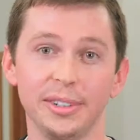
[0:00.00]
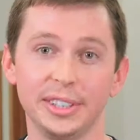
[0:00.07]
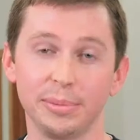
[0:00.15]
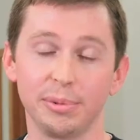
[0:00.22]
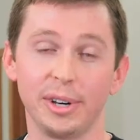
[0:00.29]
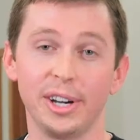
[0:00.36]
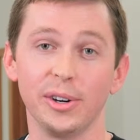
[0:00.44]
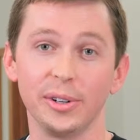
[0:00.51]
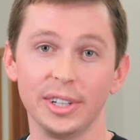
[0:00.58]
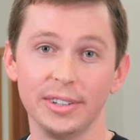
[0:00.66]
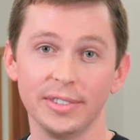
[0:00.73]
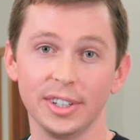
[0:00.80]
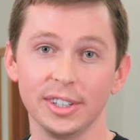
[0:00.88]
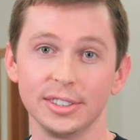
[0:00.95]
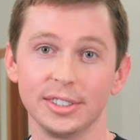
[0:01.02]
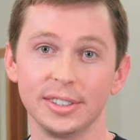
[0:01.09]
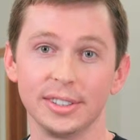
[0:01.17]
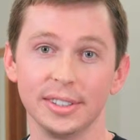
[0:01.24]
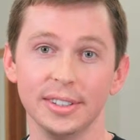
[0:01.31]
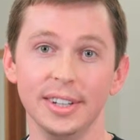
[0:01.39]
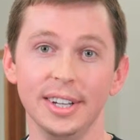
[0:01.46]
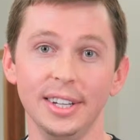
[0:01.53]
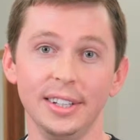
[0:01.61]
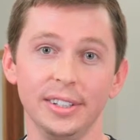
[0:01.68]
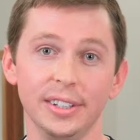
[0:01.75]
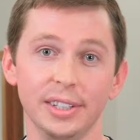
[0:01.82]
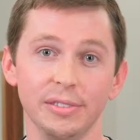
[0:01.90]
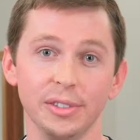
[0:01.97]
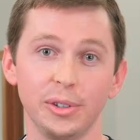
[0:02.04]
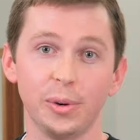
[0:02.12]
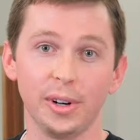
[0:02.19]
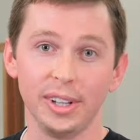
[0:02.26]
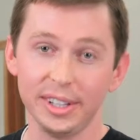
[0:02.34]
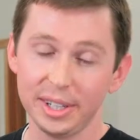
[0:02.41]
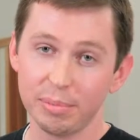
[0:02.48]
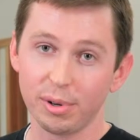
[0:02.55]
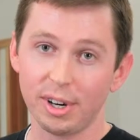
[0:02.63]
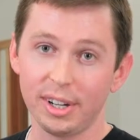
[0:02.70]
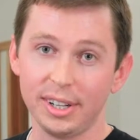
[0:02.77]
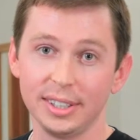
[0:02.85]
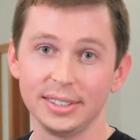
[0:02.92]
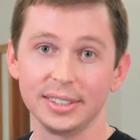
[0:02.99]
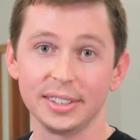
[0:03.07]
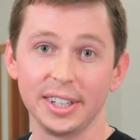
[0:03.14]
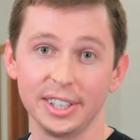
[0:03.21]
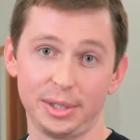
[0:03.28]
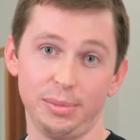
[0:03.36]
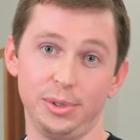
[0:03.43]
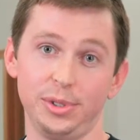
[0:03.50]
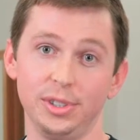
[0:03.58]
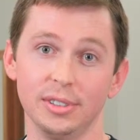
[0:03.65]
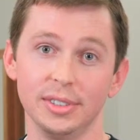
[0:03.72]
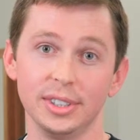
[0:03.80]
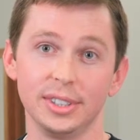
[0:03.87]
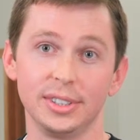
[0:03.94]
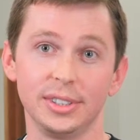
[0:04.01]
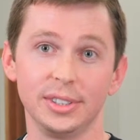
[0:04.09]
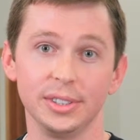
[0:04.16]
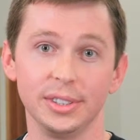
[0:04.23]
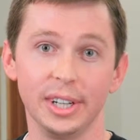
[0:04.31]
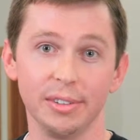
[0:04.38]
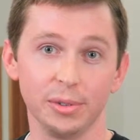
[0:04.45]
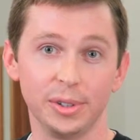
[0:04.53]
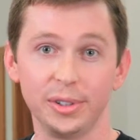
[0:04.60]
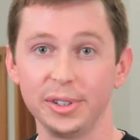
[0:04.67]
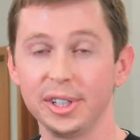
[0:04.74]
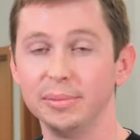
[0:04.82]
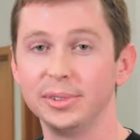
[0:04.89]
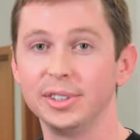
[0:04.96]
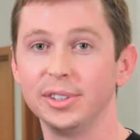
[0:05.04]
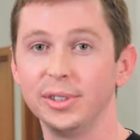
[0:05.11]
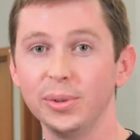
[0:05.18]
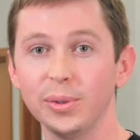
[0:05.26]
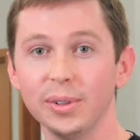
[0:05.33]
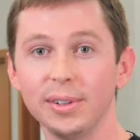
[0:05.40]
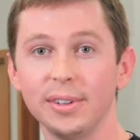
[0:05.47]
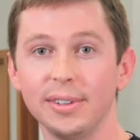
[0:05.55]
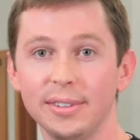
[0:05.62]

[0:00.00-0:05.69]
it's a priority of ours to deliver quality products and customer service to everyone who comes in the door.